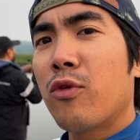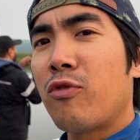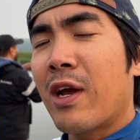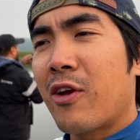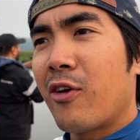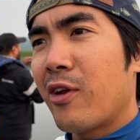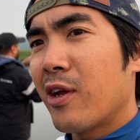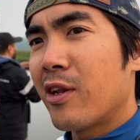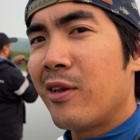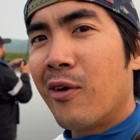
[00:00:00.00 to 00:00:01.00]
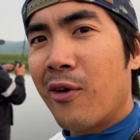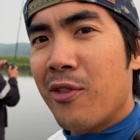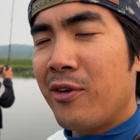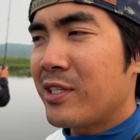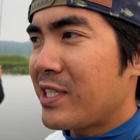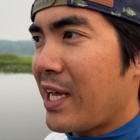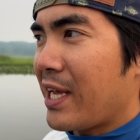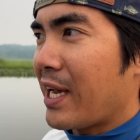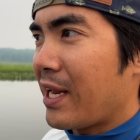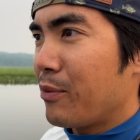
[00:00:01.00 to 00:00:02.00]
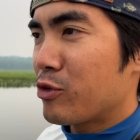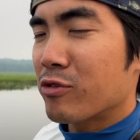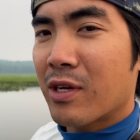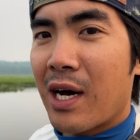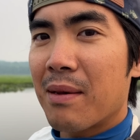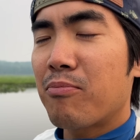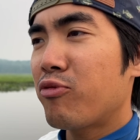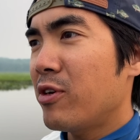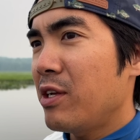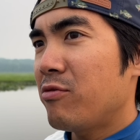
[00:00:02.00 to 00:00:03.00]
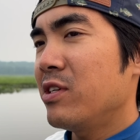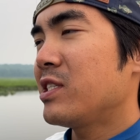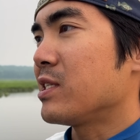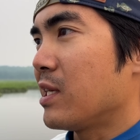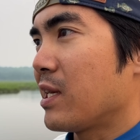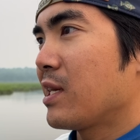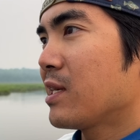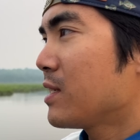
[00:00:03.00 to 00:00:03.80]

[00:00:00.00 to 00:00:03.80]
record northern snakehead, which was caught pretty recently.